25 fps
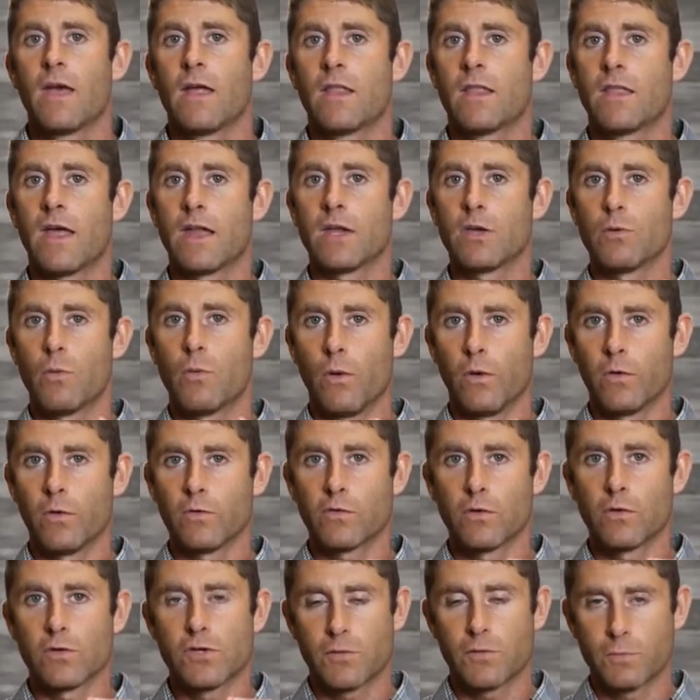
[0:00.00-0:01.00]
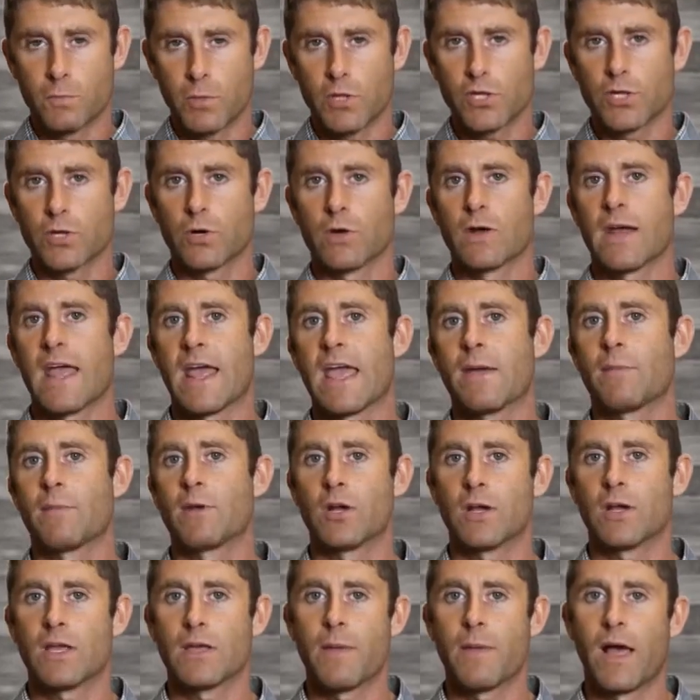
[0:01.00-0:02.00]
then you also just put your name and
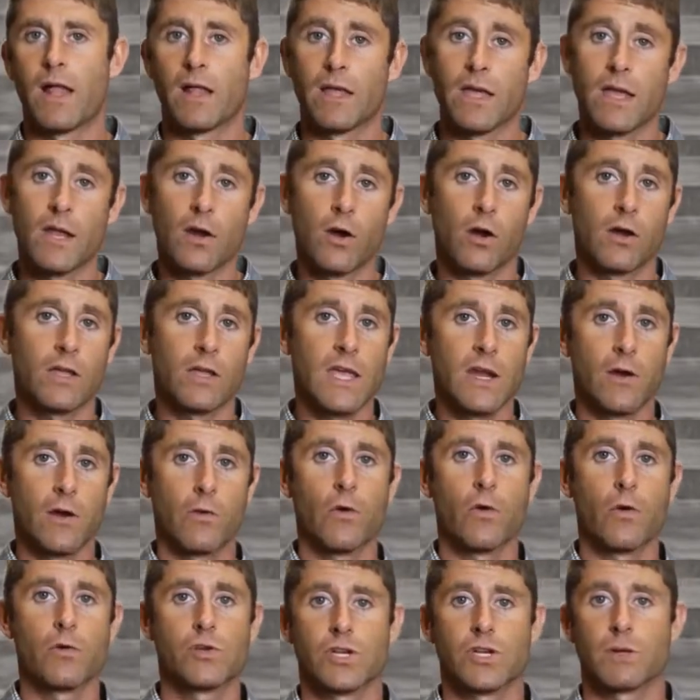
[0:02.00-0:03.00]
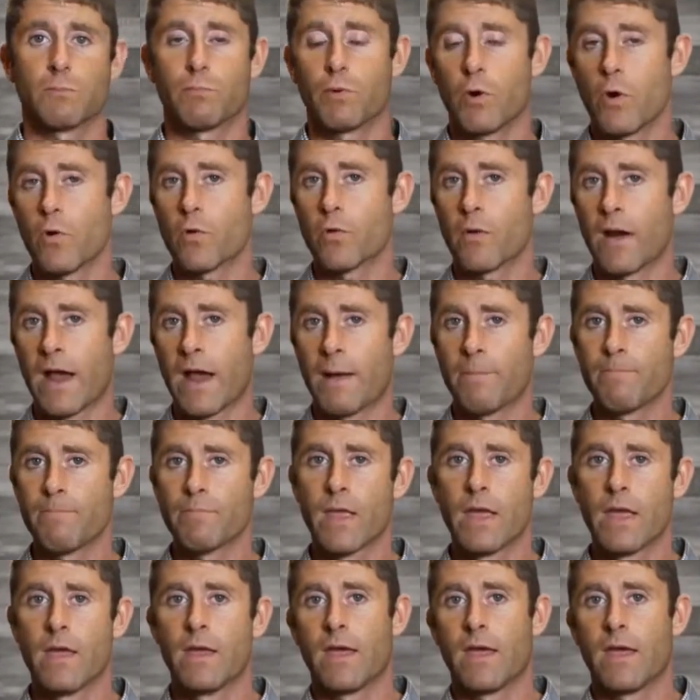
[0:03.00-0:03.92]
your email in our keto coaching program.